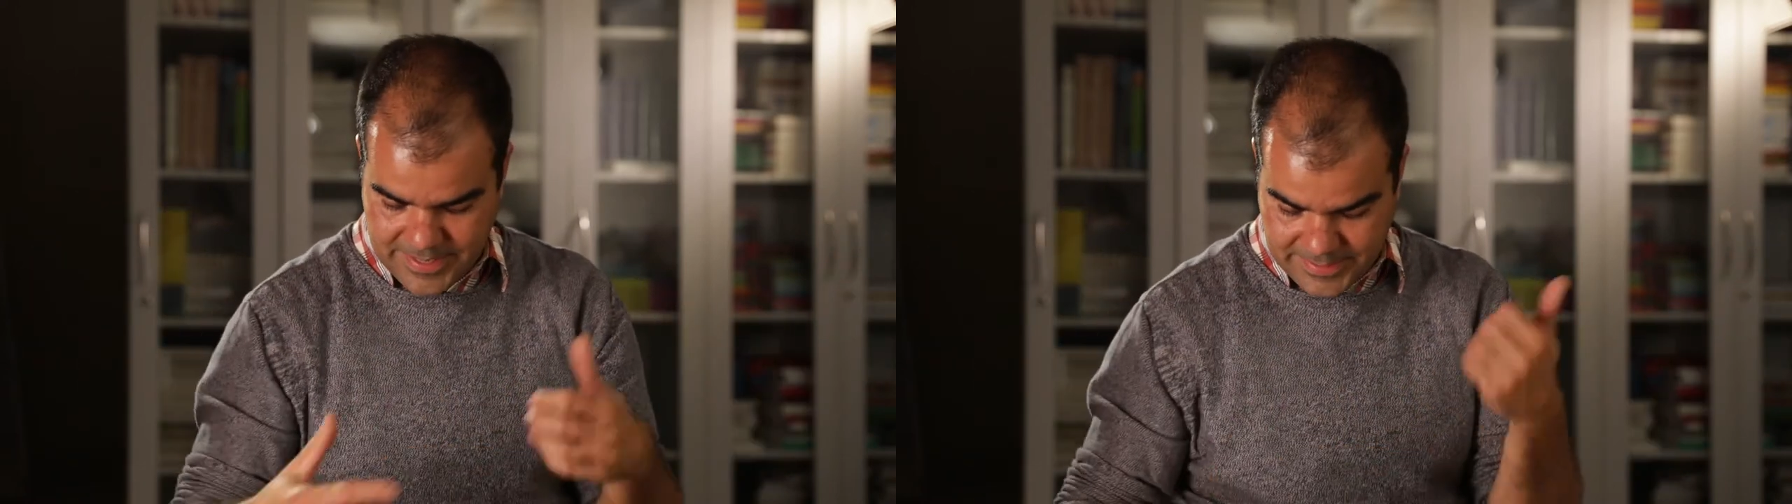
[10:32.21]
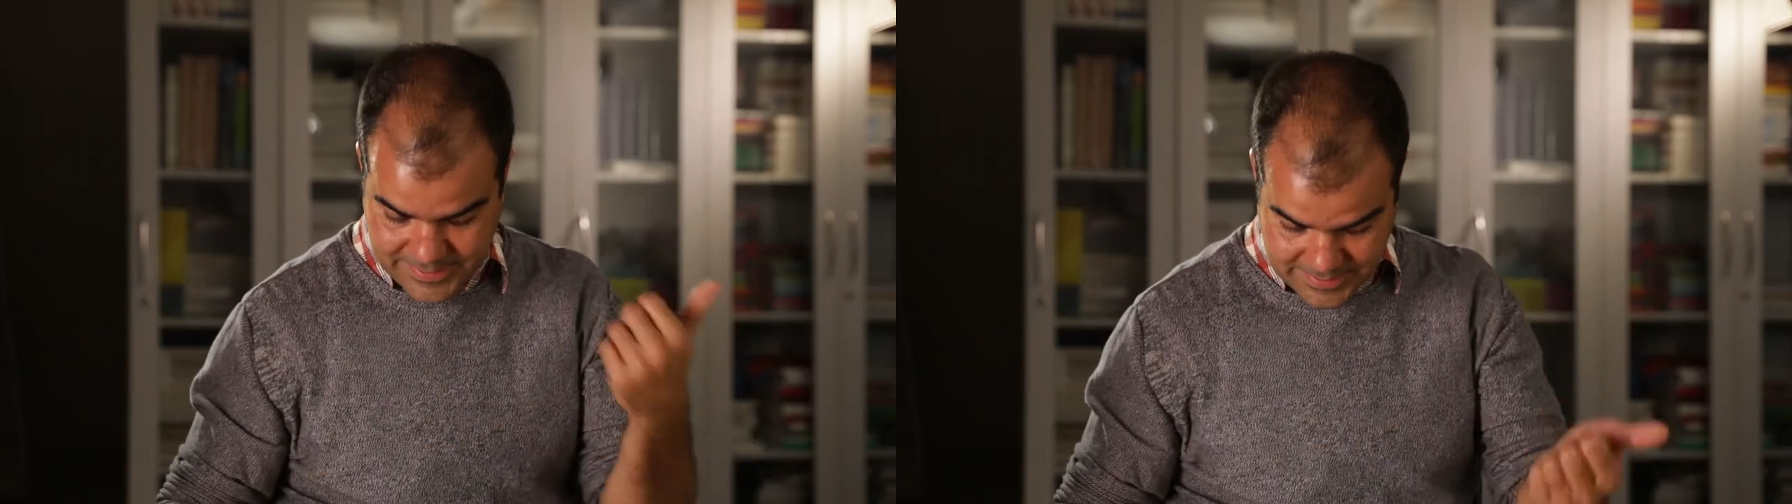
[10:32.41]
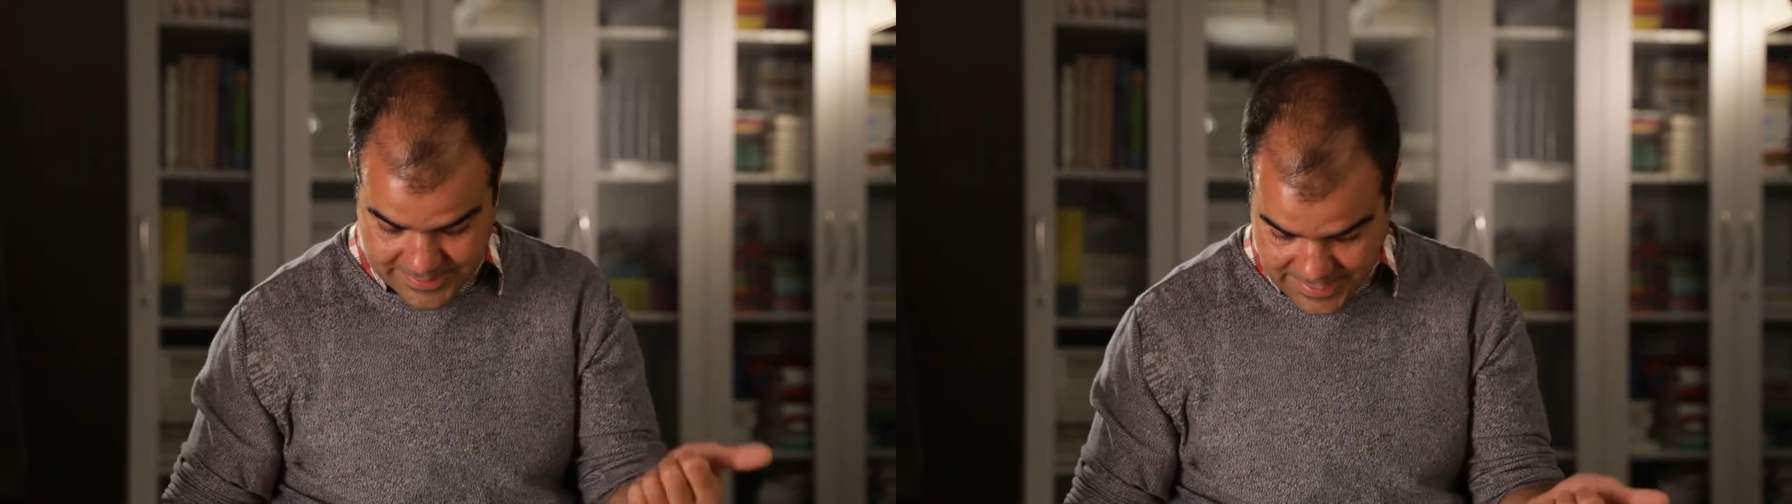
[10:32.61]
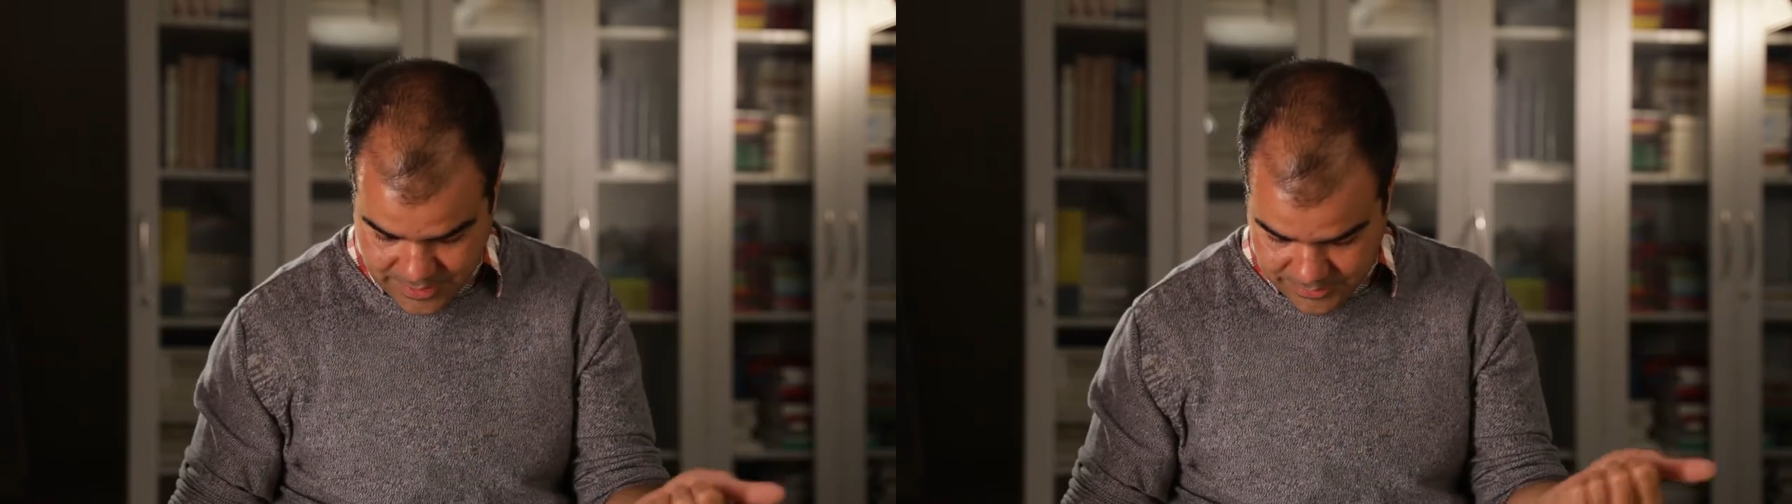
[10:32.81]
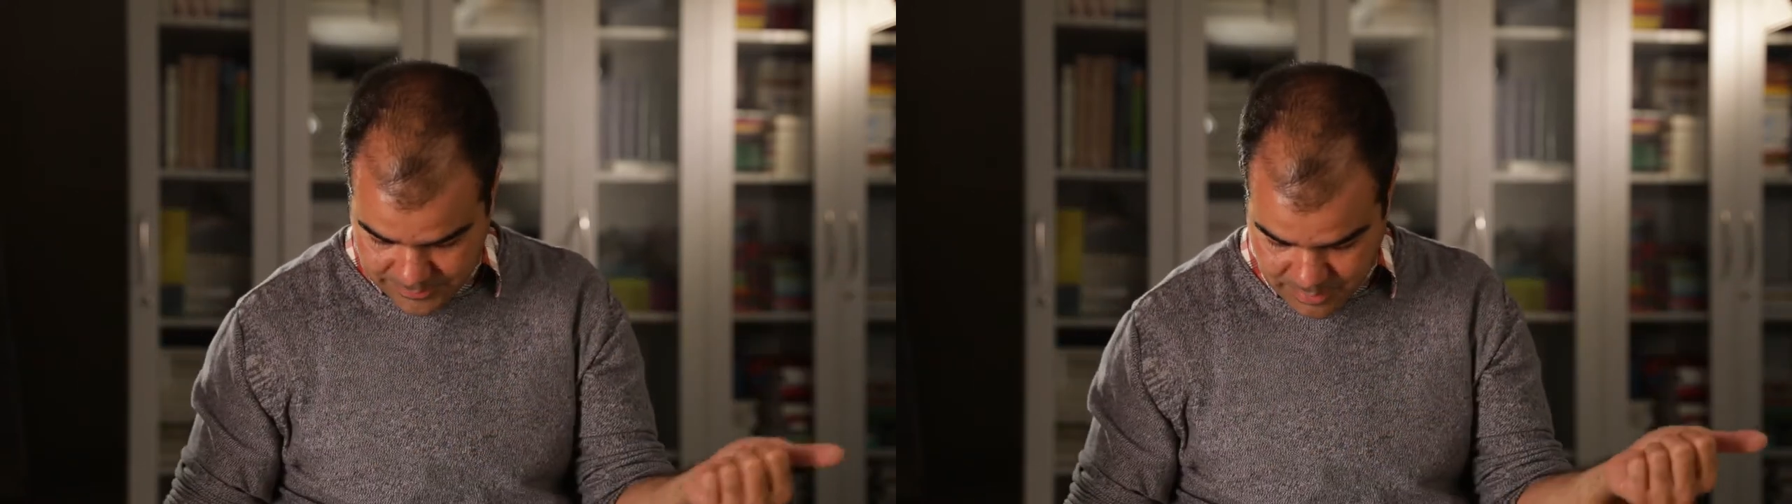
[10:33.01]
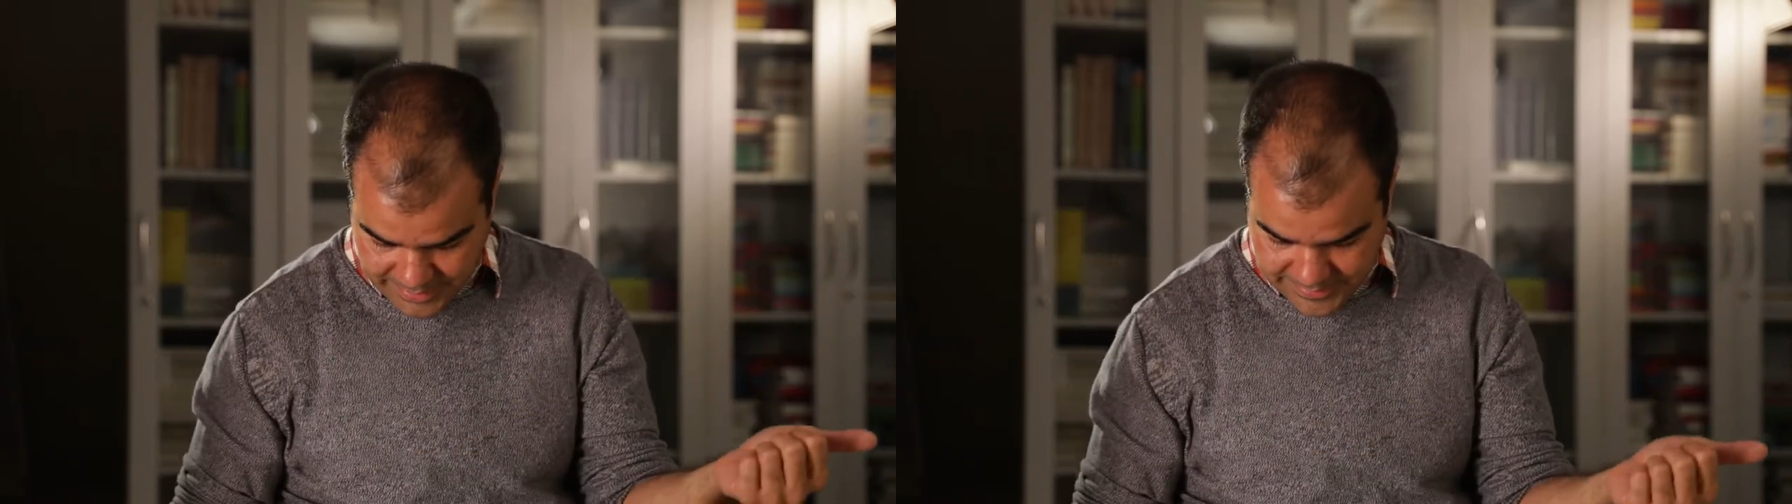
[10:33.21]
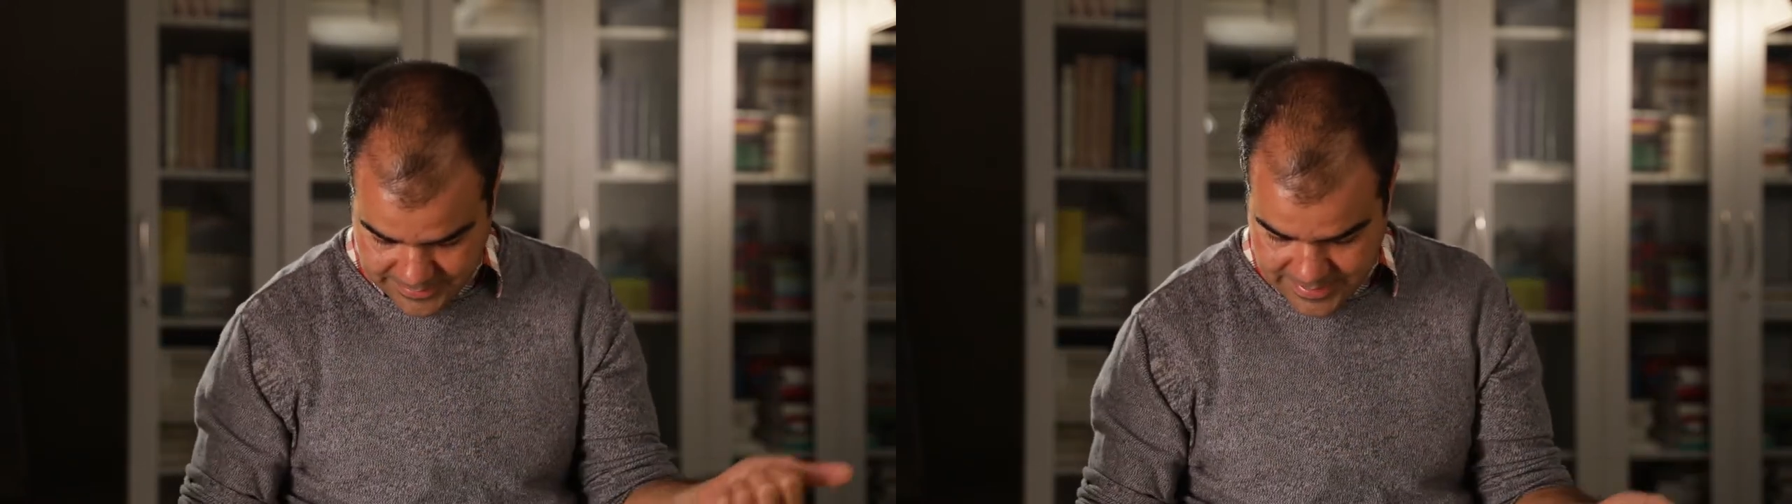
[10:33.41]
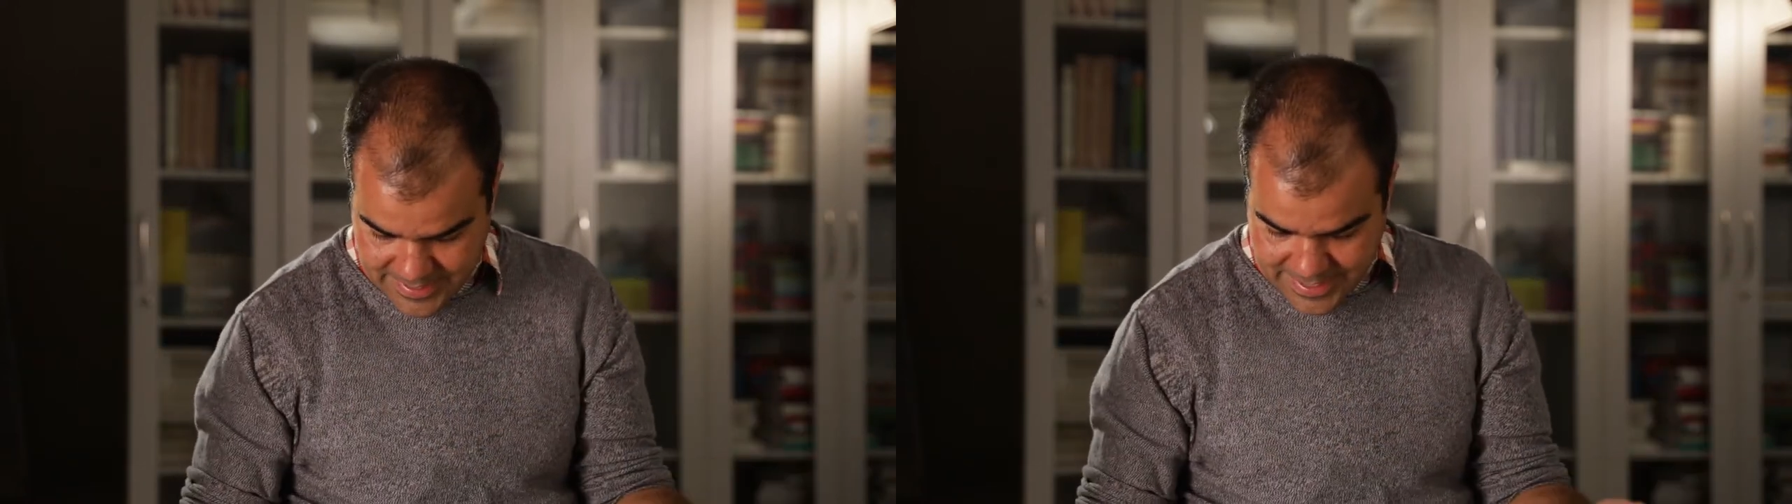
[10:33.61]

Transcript: It's the second point.